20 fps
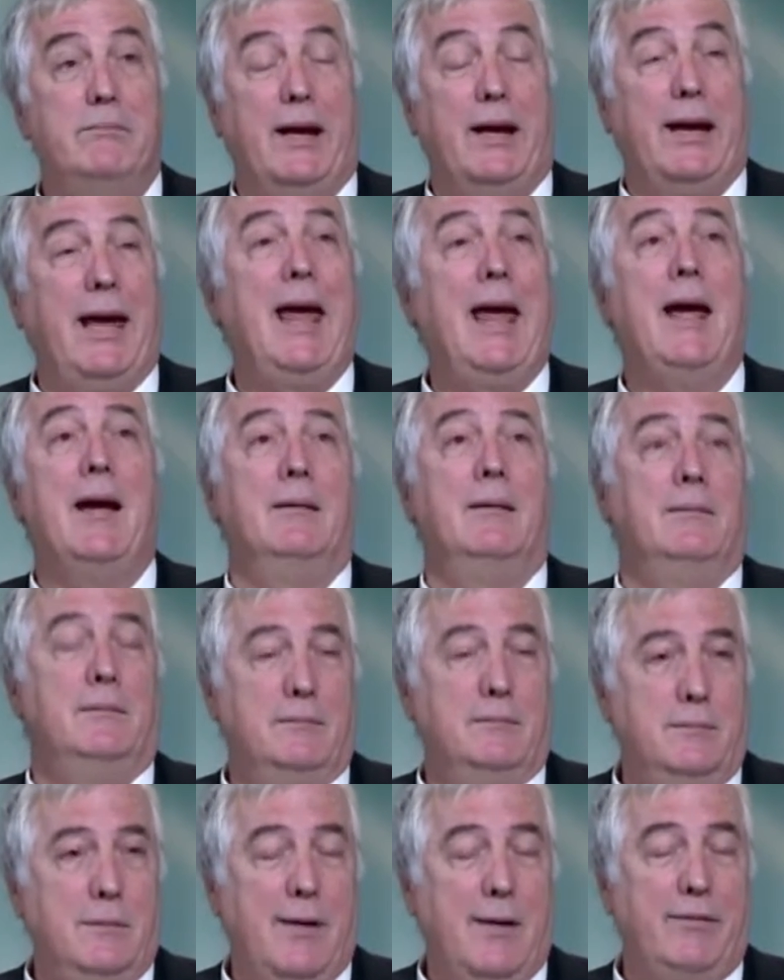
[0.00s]
the king
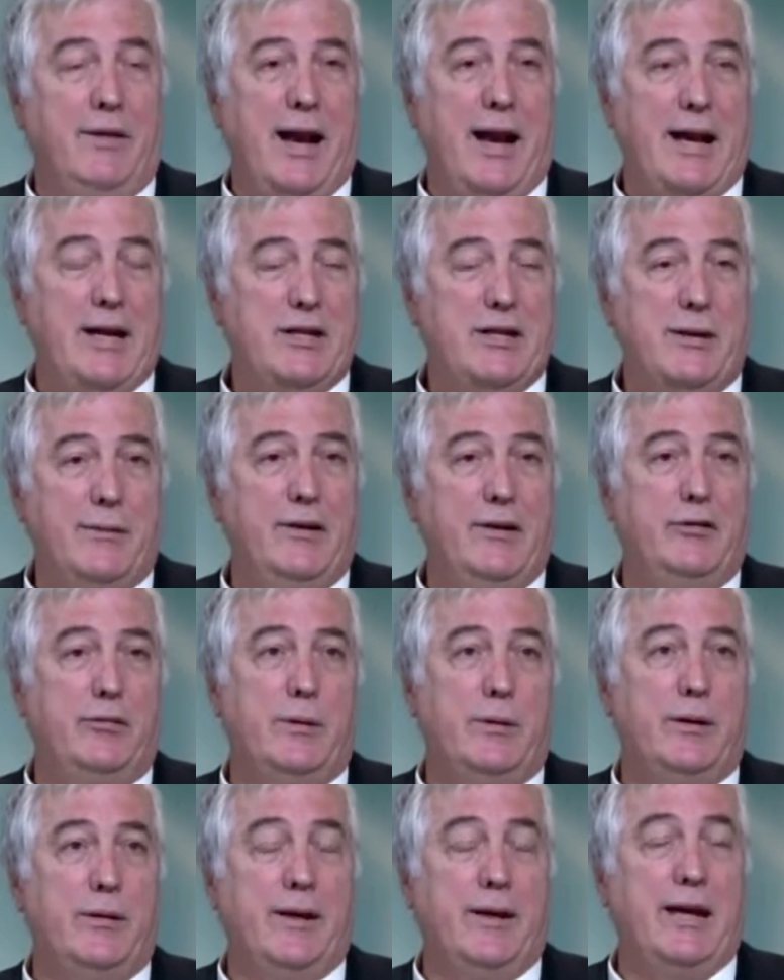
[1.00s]
of the nation of
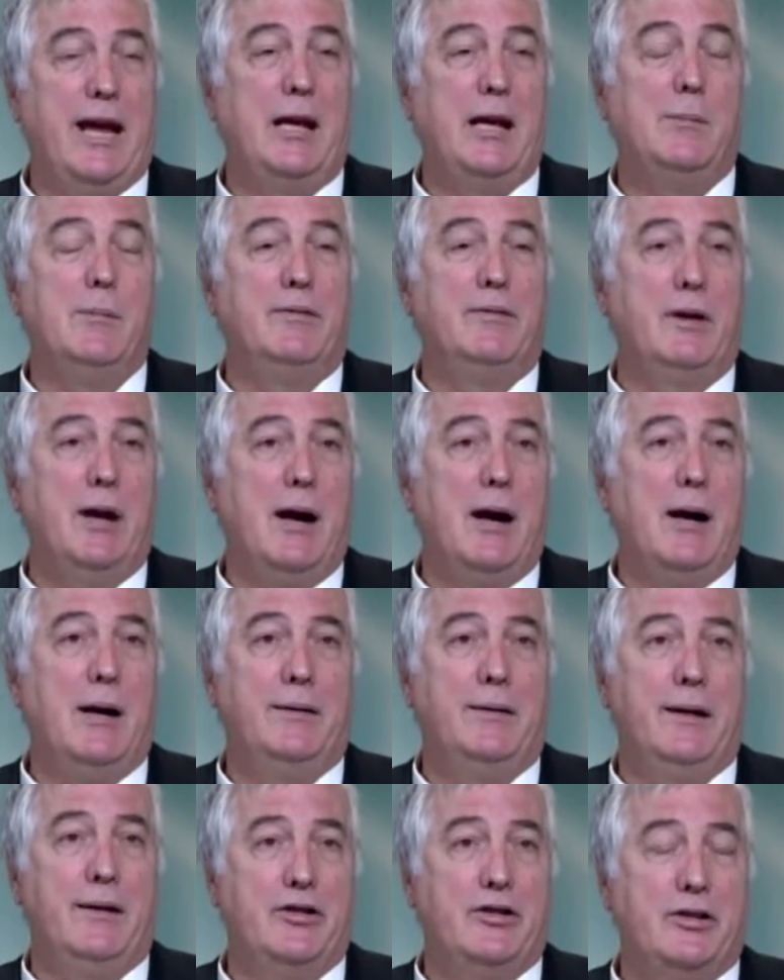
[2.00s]
Israel, the kingdom of
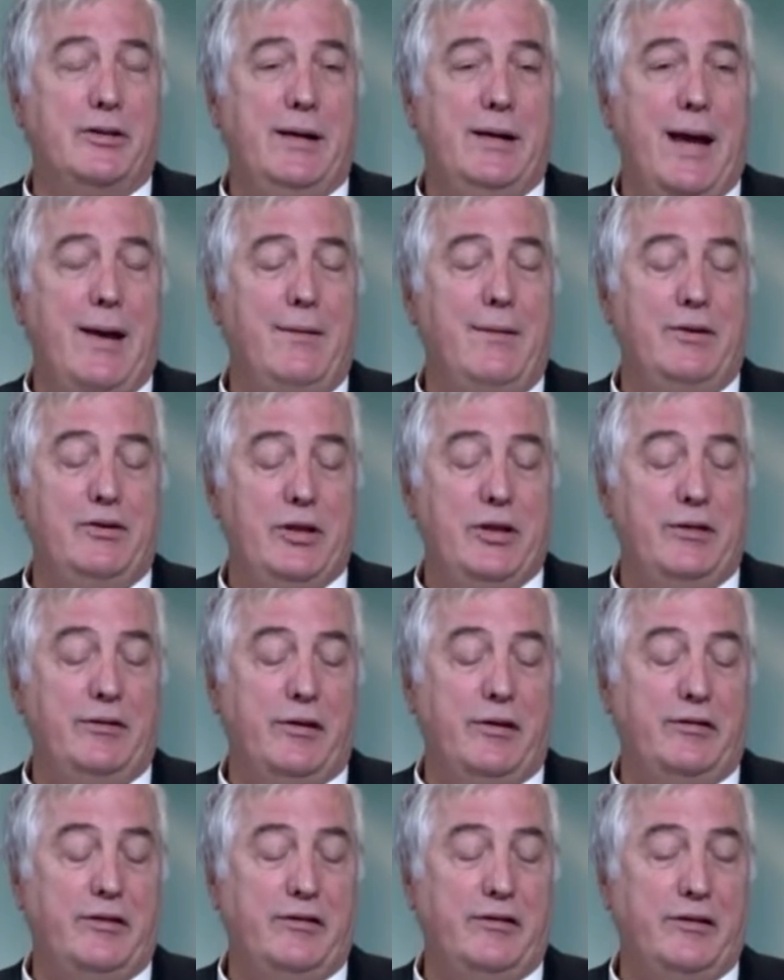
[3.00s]
God, that David,
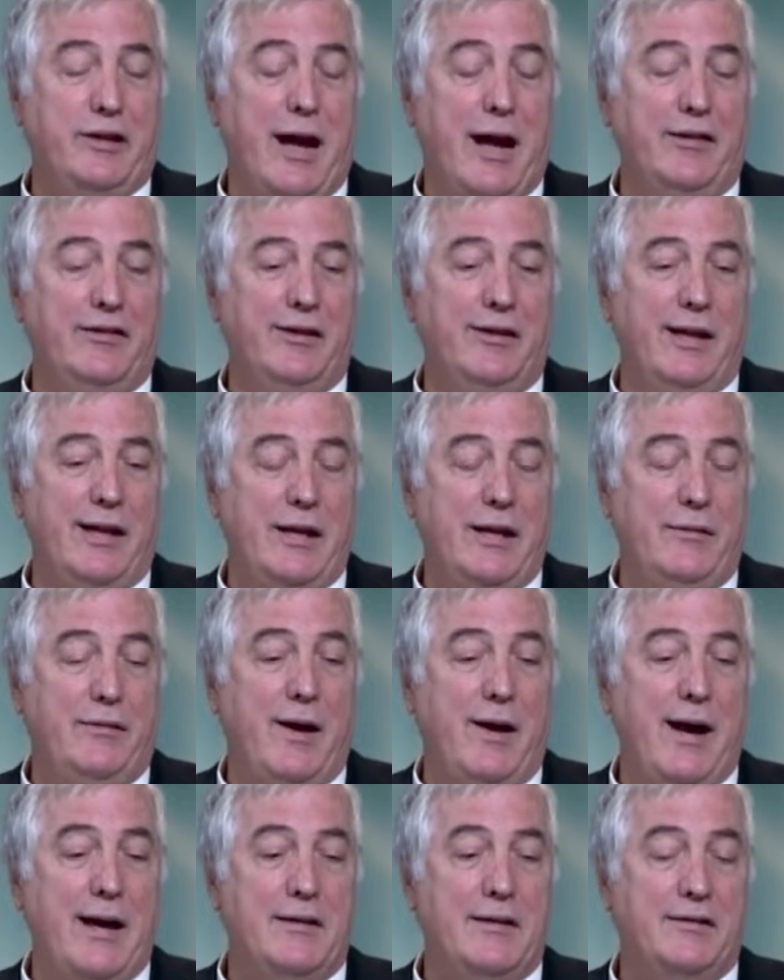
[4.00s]
Jesus is constantly
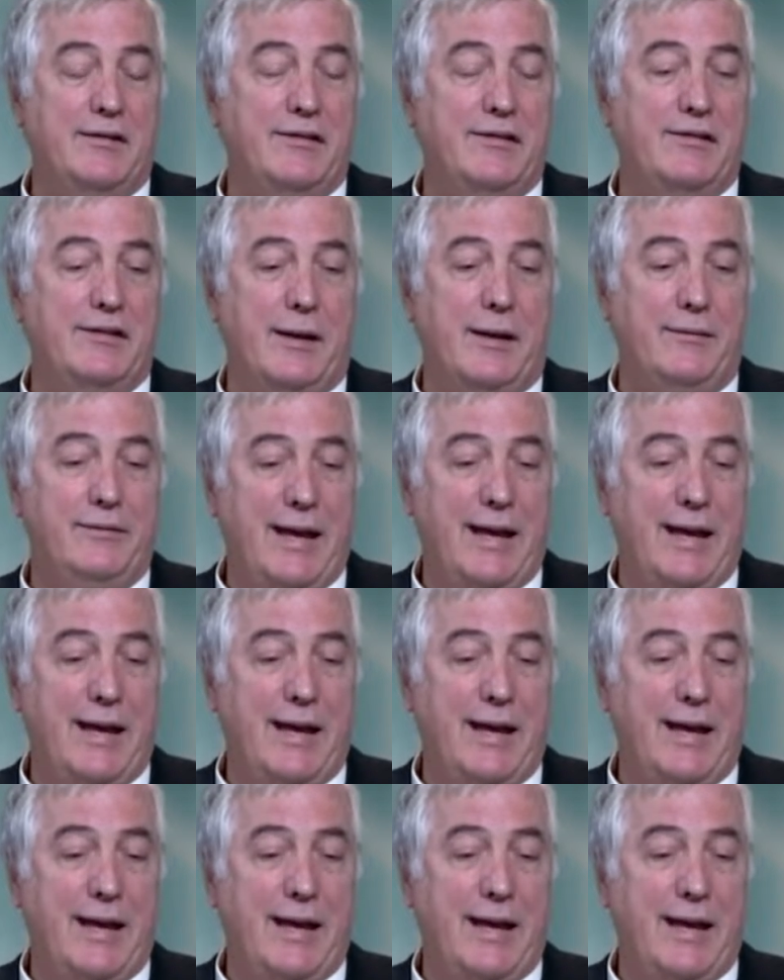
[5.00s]
defined as the son